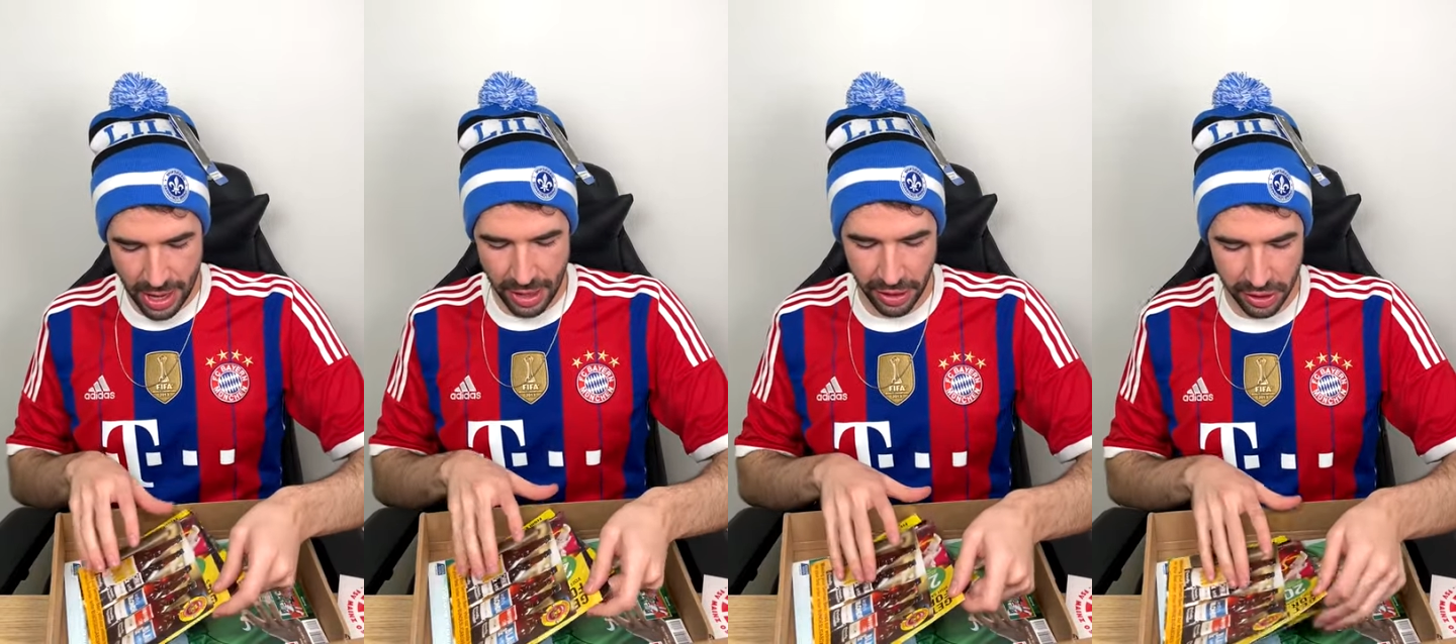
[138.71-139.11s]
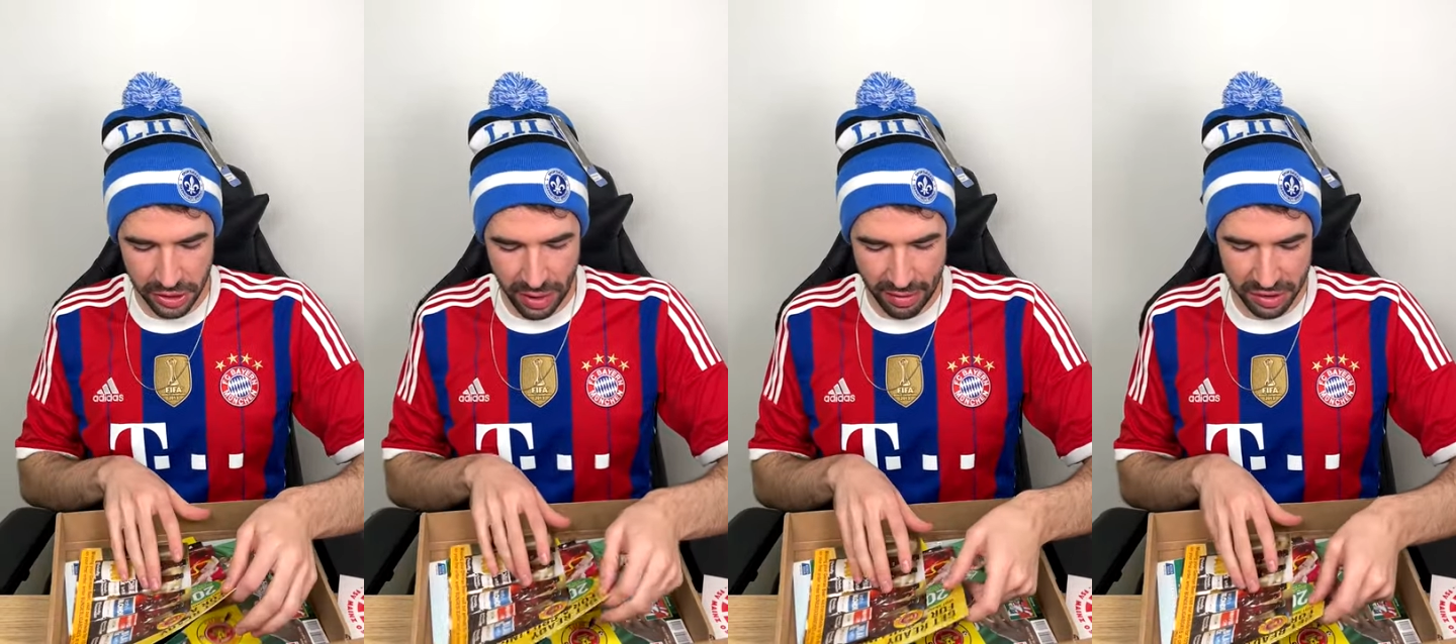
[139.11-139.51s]
And they
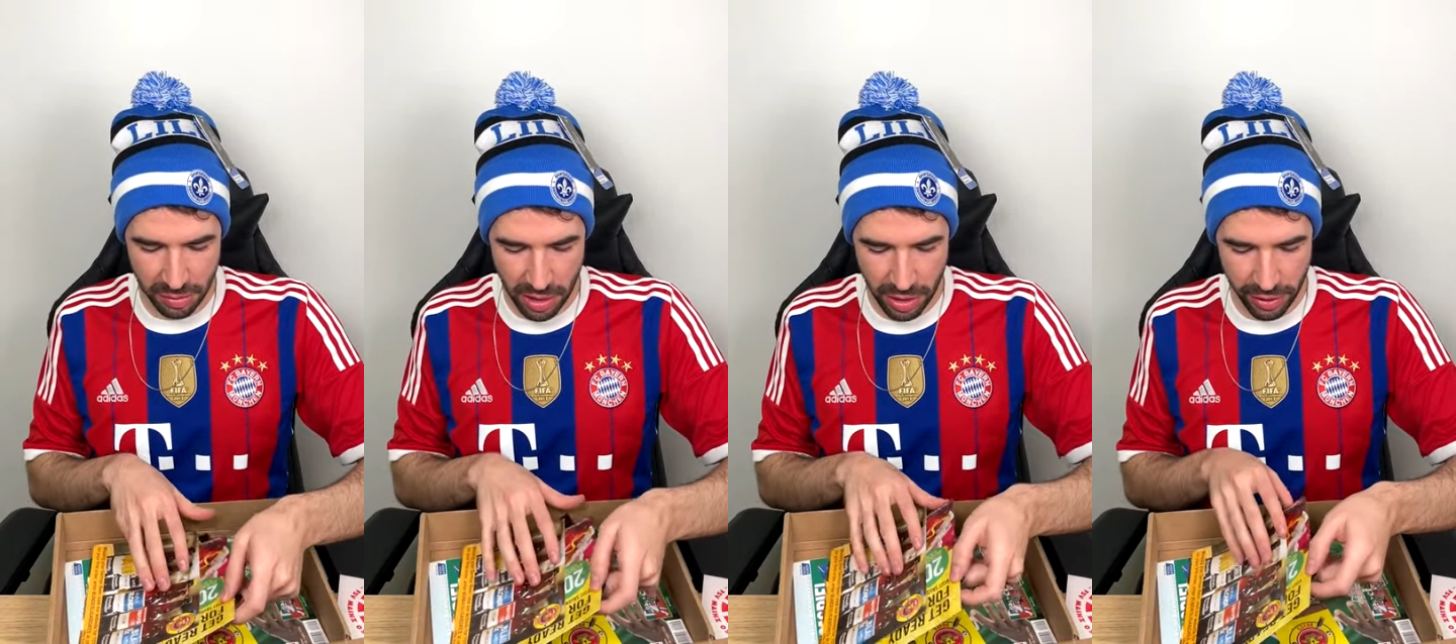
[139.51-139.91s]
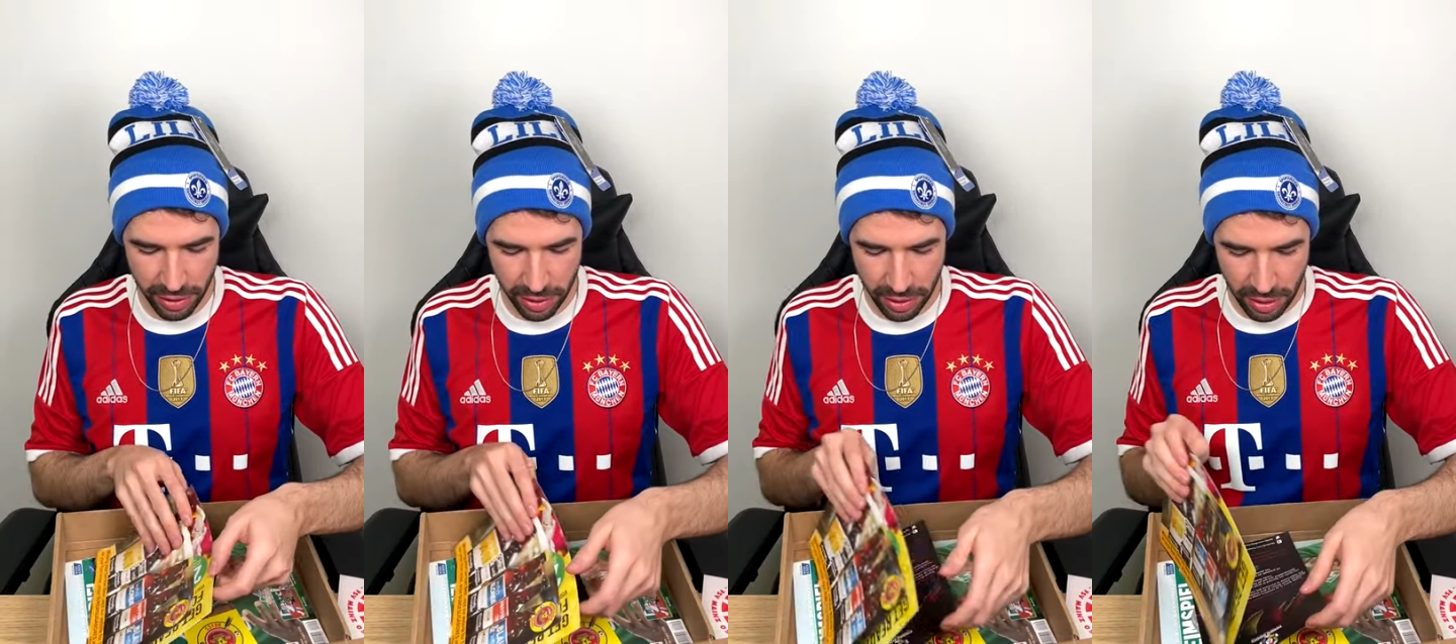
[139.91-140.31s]
also have some
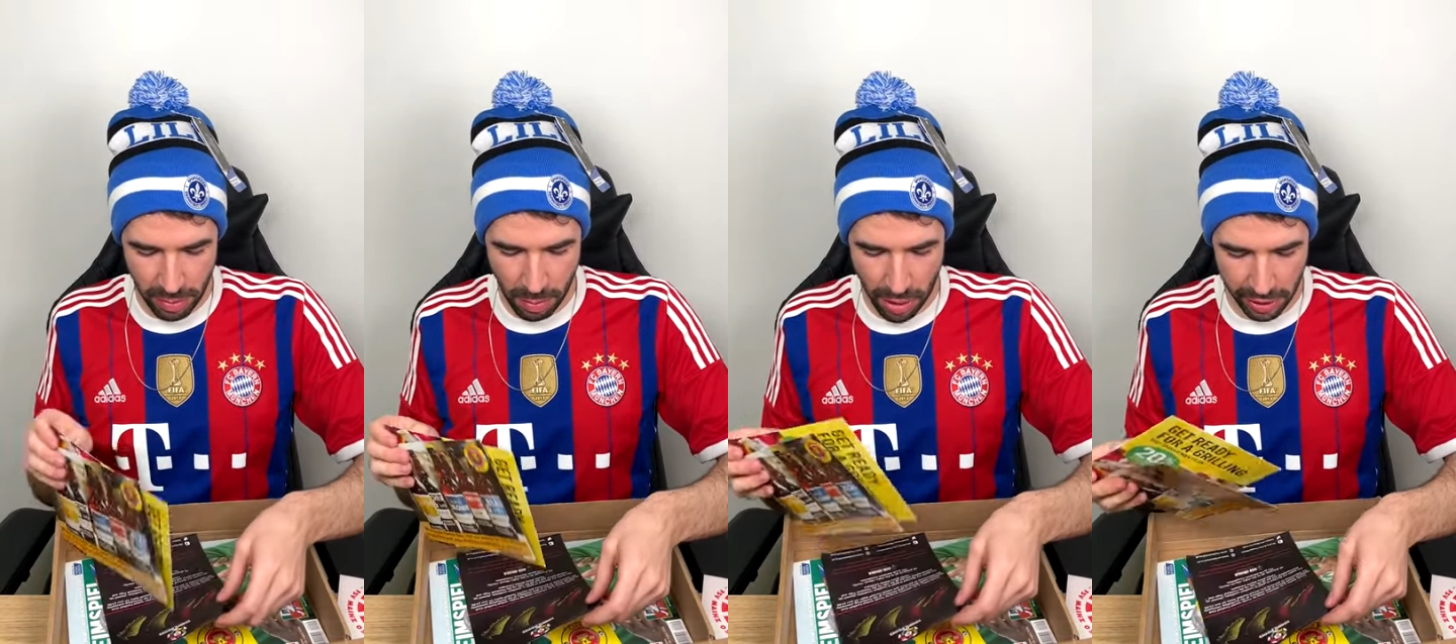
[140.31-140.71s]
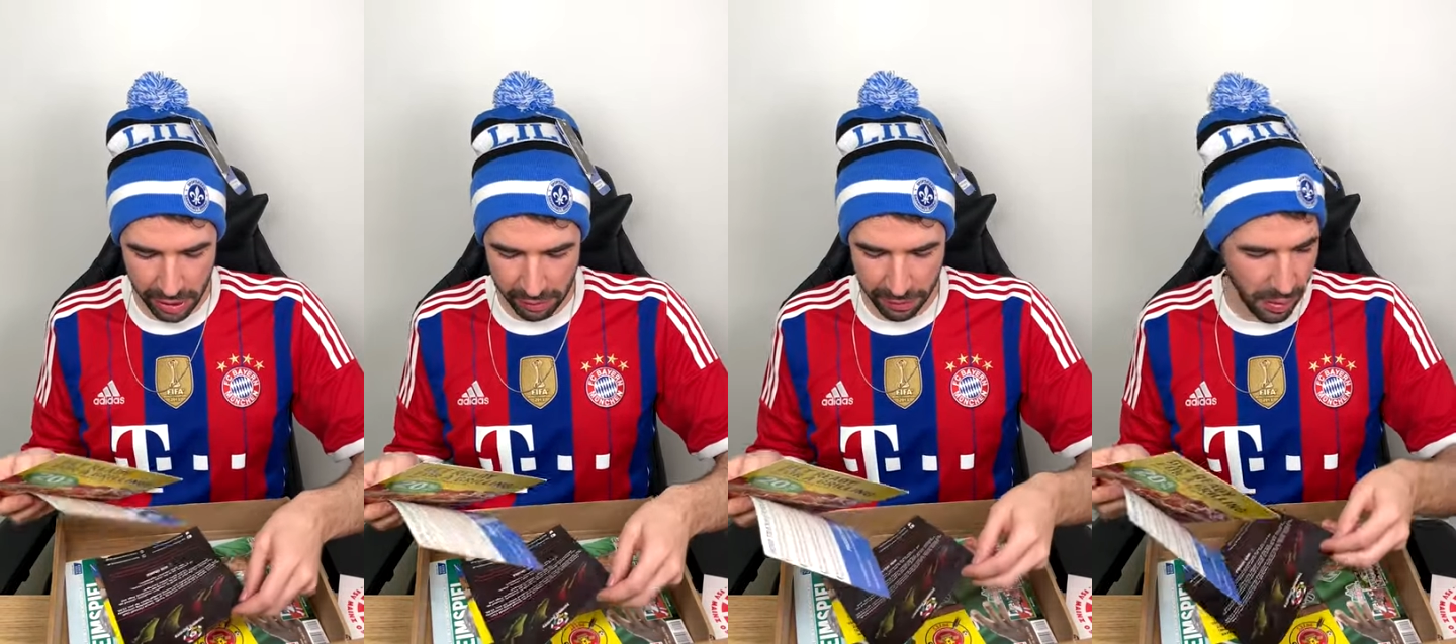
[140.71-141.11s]
other
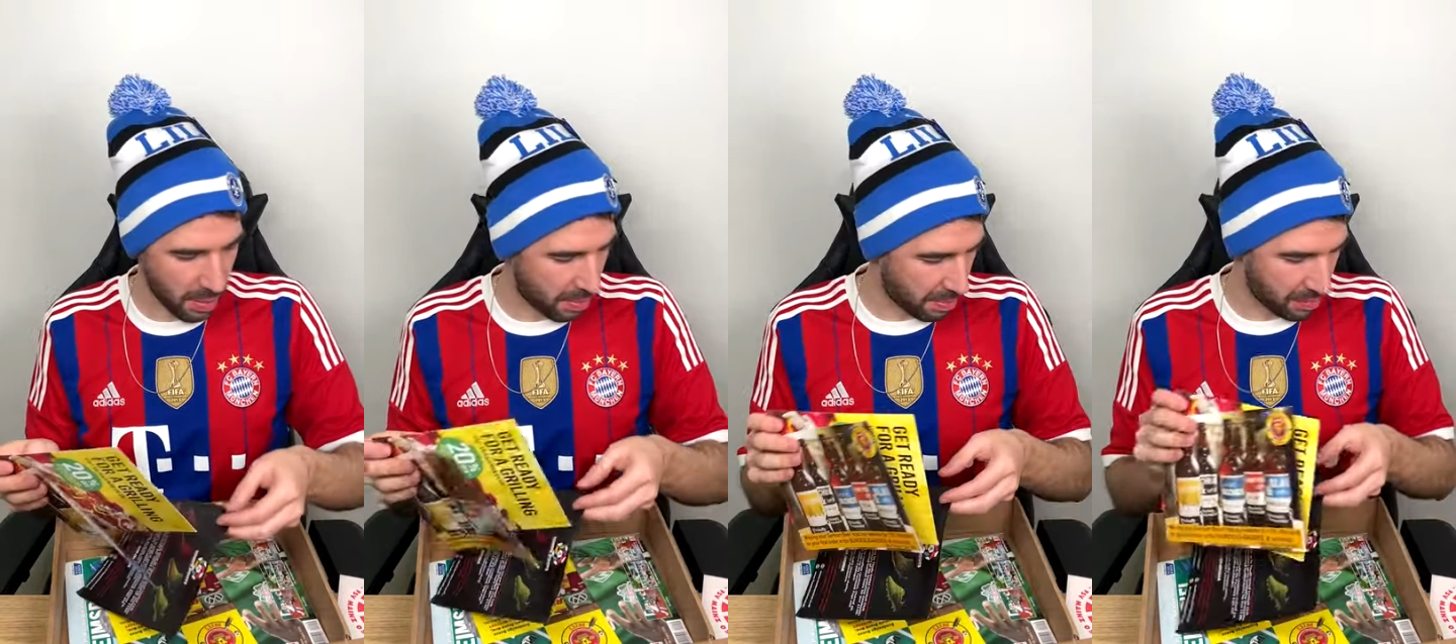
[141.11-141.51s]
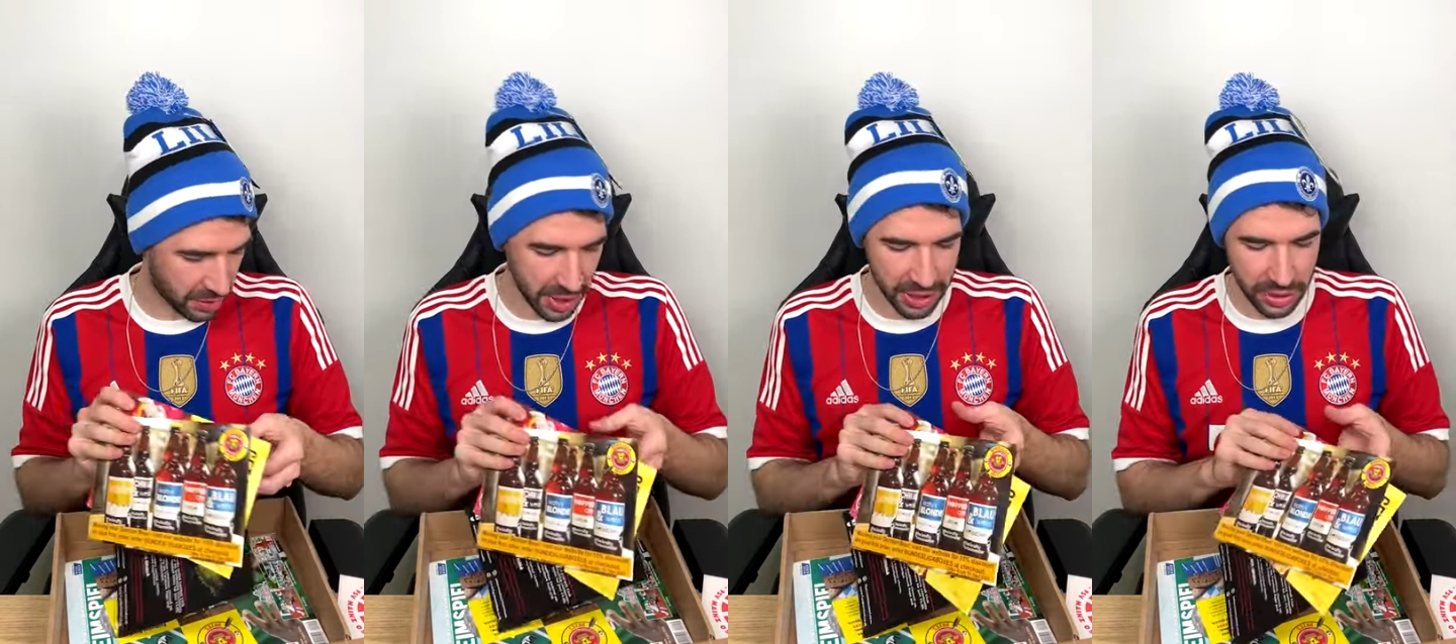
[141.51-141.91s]
marketing from
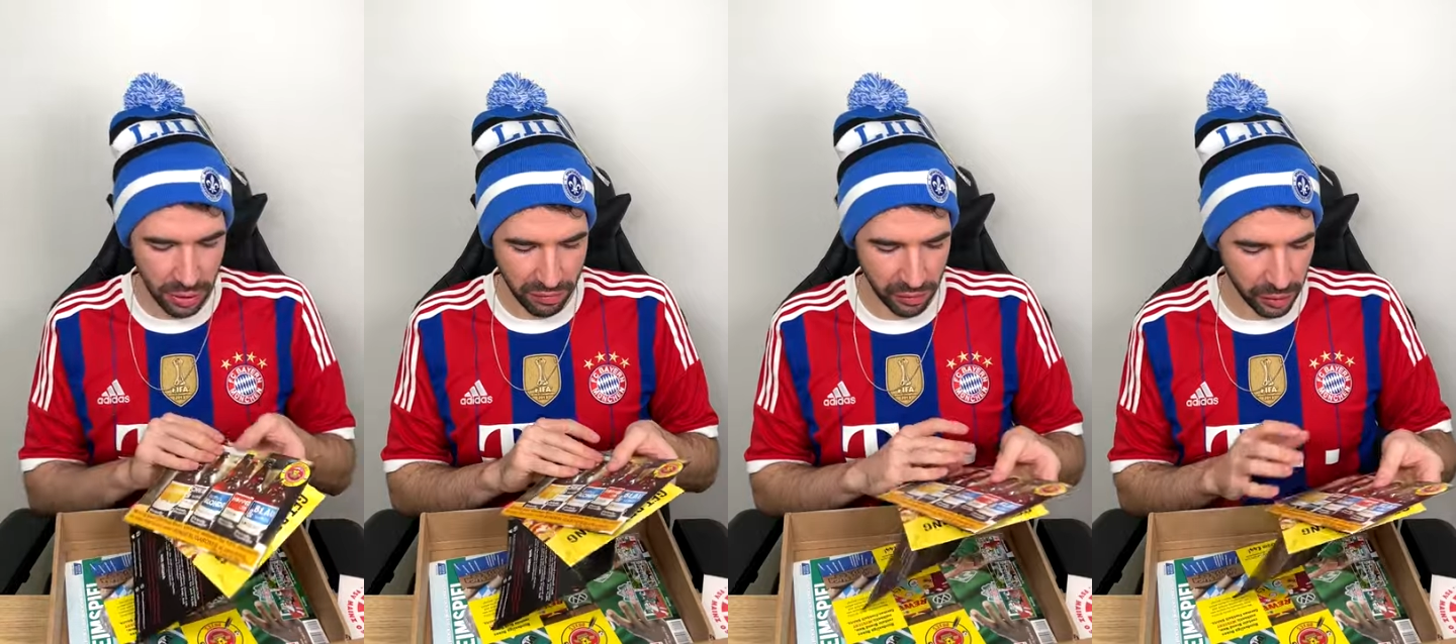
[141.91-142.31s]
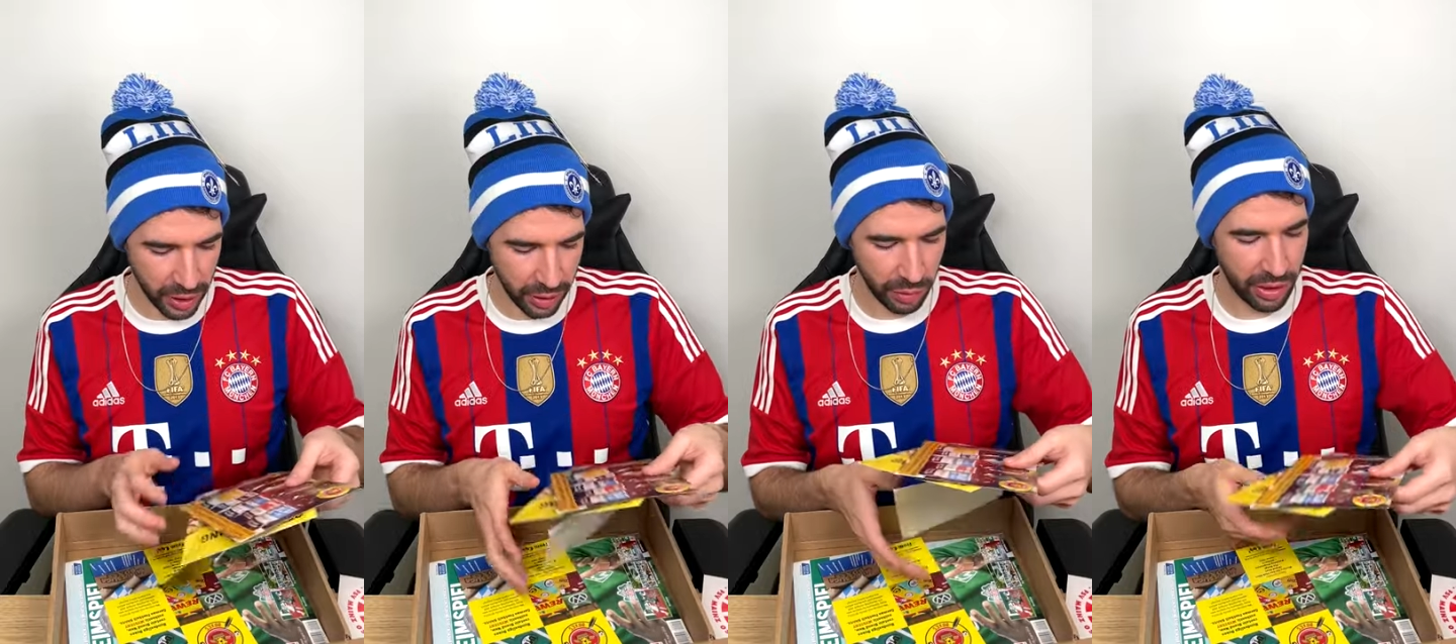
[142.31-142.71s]
sites they're
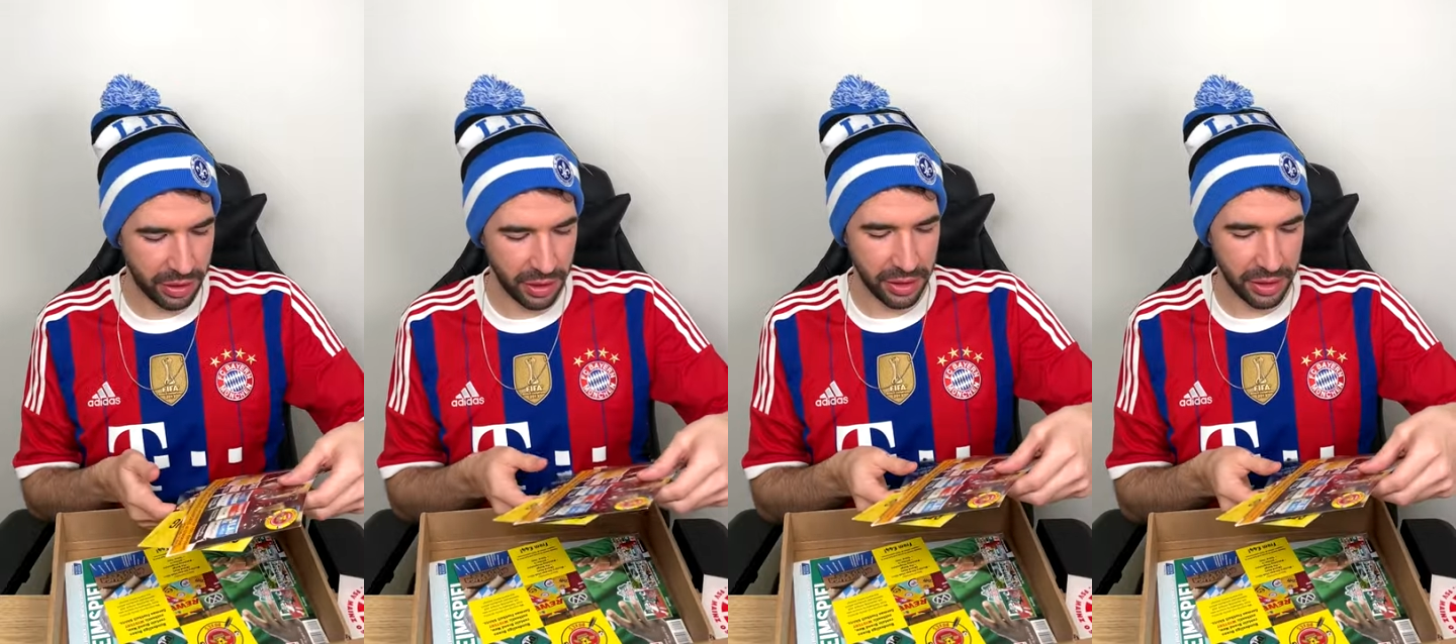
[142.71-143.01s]
affiliated with.